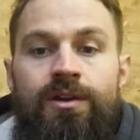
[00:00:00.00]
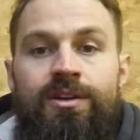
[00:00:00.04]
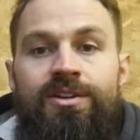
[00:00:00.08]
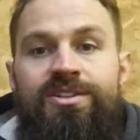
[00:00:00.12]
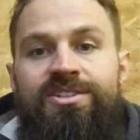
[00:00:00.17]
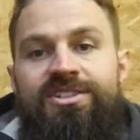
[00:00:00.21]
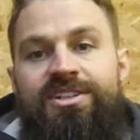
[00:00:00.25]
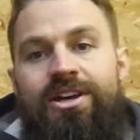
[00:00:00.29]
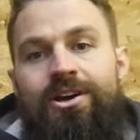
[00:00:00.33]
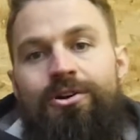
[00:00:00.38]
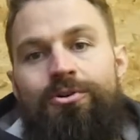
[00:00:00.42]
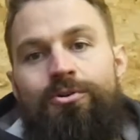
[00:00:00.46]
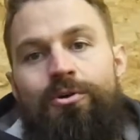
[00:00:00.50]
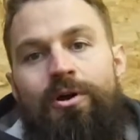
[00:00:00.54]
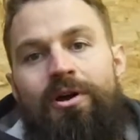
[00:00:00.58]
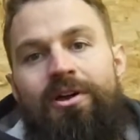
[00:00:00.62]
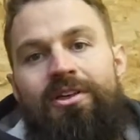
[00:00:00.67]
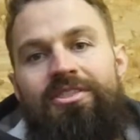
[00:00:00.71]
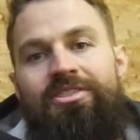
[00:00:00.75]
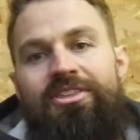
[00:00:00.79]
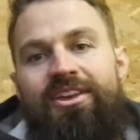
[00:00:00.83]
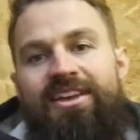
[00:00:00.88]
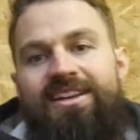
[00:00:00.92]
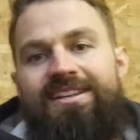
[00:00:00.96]
So
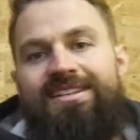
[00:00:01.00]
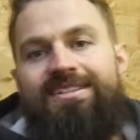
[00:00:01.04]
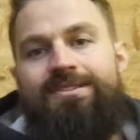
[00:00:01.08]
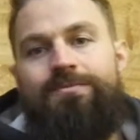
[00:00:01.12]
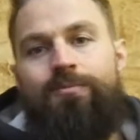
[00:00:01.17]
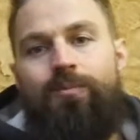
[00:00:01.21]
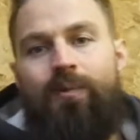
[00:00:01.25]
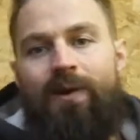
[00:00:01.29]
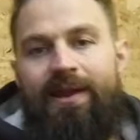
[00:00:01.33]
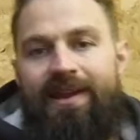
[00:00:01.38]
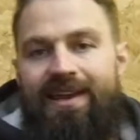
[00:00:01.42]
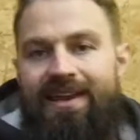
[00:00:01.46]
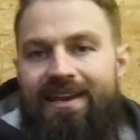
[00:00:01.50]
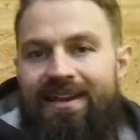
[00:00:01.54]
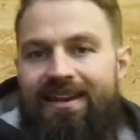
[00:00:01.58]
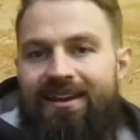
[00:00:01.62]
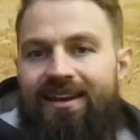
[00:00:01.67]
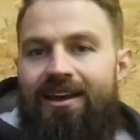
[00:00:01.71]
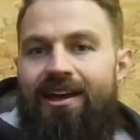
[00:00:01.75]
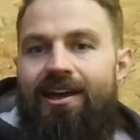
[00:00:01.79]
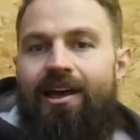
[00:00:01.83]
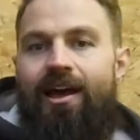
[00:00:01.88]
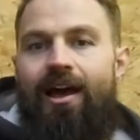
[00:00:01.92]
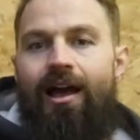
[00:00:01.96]
this week,
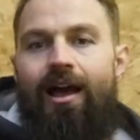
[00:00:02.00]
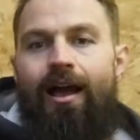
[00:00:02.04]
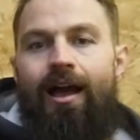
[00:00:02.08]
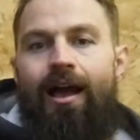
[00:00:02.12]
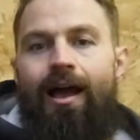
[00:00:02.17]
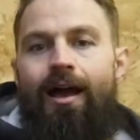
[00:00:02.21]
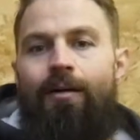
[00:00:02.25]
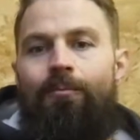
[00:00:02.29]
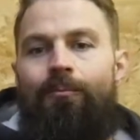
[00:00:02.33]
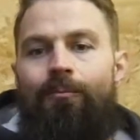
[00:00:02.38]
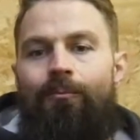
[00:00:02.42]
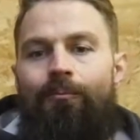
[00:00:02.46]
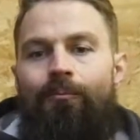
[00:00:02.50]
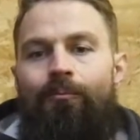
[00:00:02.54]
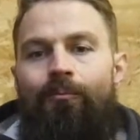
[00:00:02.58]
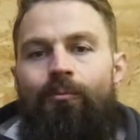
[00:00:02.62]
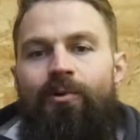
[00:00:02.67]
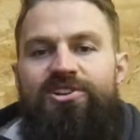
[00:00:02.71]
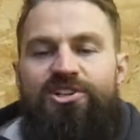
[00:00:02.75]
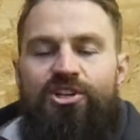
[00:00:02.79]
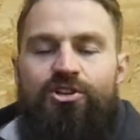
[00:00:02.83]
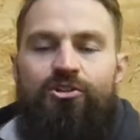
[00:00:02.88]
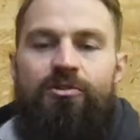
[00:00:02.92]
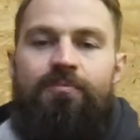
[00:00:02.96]

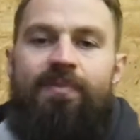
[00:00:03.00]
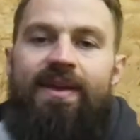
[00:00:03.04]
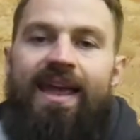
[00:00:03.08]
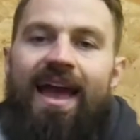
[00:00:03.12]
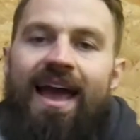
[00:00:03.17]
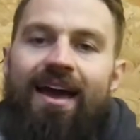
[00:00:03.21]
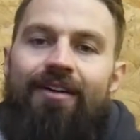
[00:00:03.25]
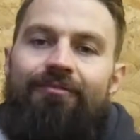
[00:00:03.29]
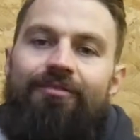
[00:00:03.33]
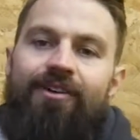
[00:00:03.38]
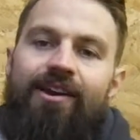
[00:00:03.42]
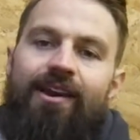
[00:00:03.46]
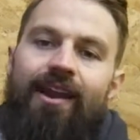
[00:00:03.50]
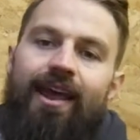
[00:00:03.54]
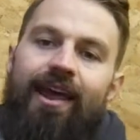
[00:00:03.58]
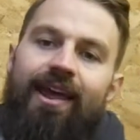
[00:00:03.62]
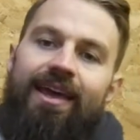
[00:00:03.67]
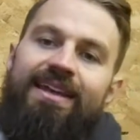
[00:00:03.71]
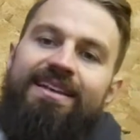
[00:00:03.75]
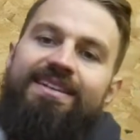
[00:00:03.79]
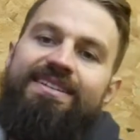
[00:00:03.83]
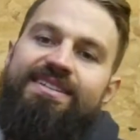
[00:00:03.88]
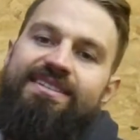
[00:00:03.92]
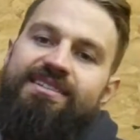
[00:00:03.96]
we're just going to be having
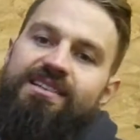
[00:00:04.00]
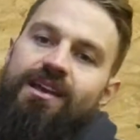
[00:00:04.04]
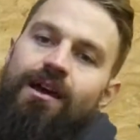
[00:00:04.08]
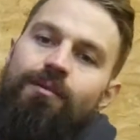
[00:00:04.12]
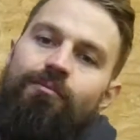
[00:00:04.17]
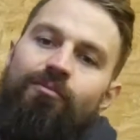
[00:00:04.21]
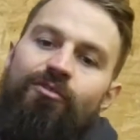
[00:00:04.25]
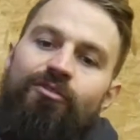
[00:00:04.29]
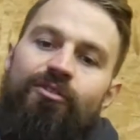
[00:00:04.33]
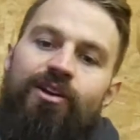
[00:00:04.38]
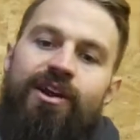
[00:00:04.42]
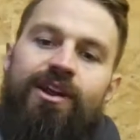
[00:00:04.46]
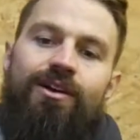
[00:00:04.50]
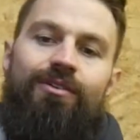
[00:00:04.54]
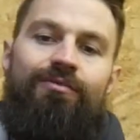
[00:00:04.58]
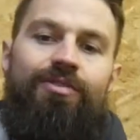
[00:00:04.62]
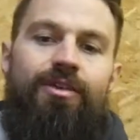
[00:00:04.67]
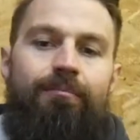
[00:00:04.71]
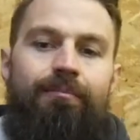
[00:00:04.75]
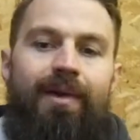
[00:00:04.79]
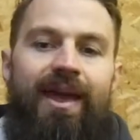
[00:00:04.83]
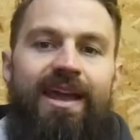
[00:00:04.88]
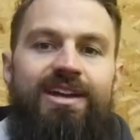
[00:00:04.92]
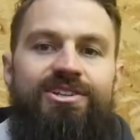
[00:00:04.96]
a summary of
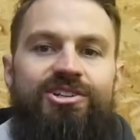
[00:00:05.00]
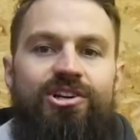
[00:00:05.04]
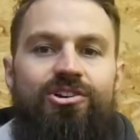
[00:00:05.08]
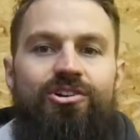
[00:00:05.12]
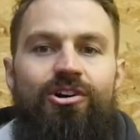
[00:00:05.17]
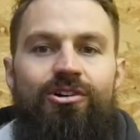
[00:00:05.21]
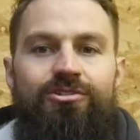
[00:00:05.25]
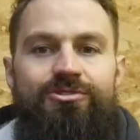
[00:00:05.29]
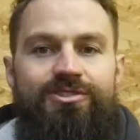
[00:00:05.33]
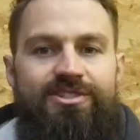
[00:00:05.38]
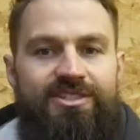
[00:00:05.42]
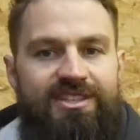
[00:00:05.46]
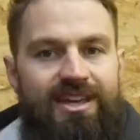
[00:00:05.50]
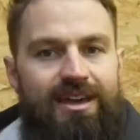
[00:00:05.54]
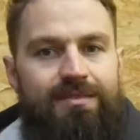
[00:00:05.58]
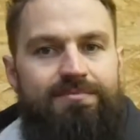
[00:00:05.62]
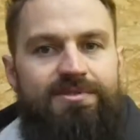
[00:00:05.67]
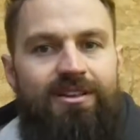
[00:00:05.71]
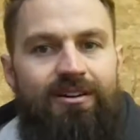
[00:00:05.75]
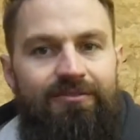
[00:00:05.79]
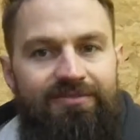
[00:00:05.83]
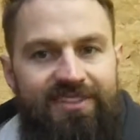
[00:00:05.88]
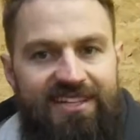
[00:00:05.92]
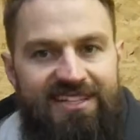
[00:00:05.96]
the major
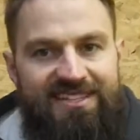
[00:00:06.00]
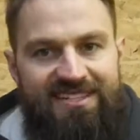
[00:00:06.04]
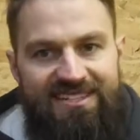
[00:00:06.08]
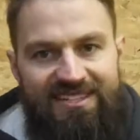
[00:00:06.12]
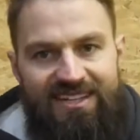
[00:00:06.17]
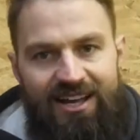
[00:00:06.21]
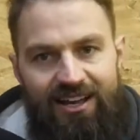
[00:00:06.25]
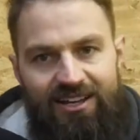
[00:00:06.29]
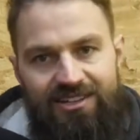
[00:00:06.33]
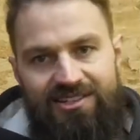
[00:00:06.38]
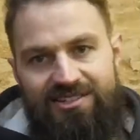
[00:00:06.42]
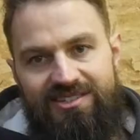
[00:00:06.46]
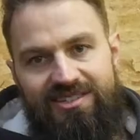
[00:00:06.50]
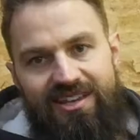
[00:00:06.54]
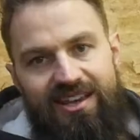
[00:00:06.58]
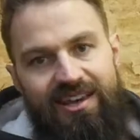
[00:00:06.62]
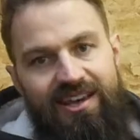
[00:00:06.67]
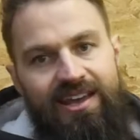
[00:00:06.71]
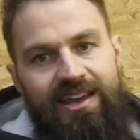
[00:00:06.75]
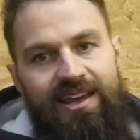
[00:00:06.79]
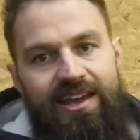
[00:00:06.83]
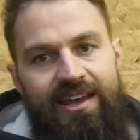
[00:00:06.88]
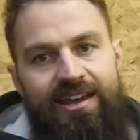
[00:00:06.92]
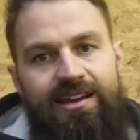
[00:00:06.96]
concepts that I've discussed
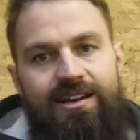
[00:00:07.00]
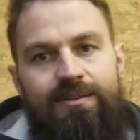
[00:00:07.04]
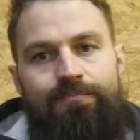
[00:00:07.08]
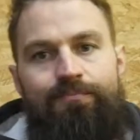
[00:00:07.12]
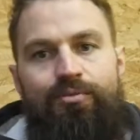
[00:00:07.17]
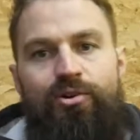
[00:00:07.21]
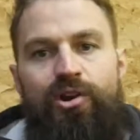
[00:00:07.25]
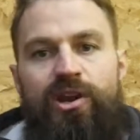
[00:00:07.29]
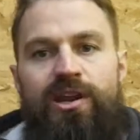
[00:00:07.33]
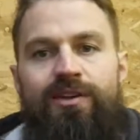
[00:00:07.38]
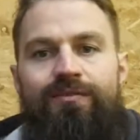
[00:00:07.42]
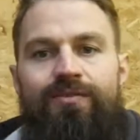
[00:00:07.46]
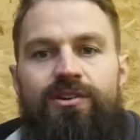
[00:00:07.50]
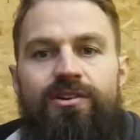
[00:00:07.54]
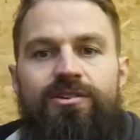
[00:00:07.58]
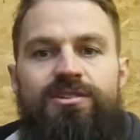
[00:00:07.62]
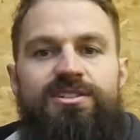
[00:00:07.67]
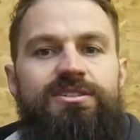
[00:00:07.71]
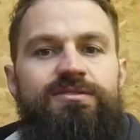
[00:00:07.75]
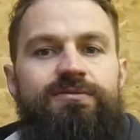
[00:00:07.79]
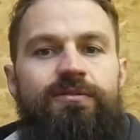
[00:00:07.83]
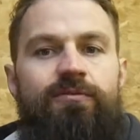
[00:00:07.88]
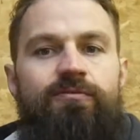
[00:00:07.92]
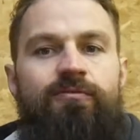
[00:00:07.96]
in the
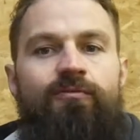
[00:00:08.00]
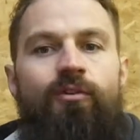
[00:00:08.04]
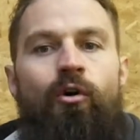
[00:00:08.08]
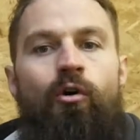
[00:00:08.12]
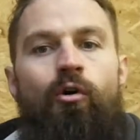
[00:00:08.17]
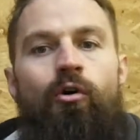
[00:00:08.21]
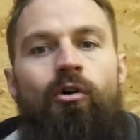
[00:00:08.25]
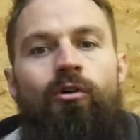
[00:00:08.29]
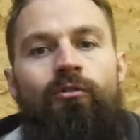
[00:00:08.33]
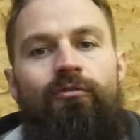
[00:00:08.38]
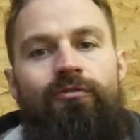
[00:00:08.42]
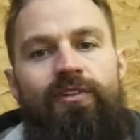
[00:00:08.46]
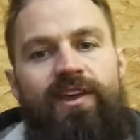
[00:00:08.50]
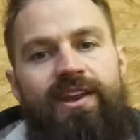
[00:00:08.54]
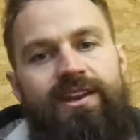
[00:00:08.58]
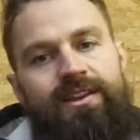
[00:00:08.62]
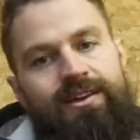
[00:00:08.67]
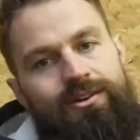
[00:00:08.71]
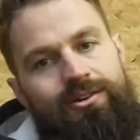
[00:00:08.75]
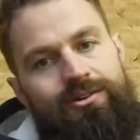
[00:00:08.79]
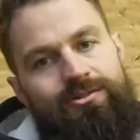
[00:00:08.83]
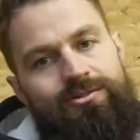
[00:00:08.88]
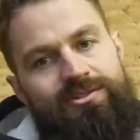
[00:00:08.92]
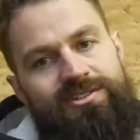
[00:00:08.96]
previous 4
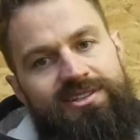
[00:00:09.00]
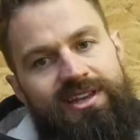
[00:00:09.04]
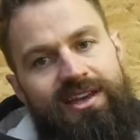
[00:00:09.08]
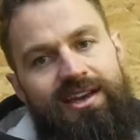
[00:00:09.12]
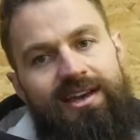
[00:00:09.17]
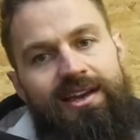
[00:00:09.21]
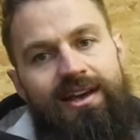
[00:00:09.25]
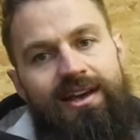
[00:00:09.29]
videos.